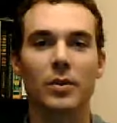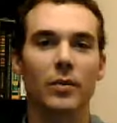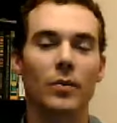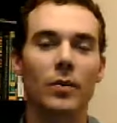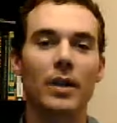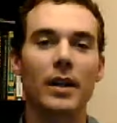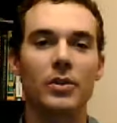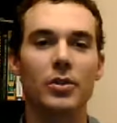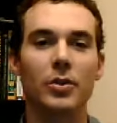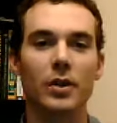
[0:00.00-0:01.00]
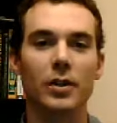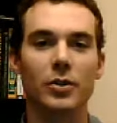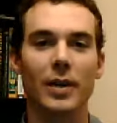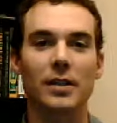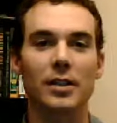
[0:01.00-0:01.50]
related to the
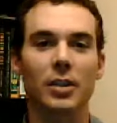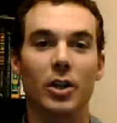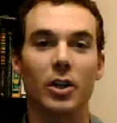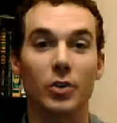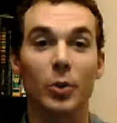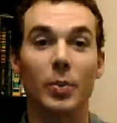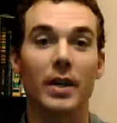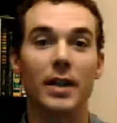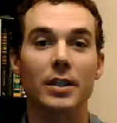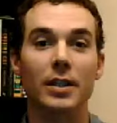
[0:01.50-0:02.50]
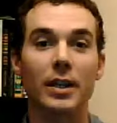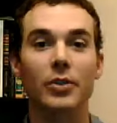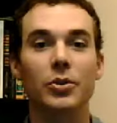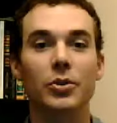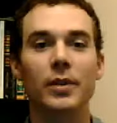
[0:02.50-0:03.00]
translation and interpretation
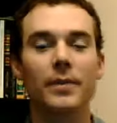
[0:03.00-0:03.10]
industry.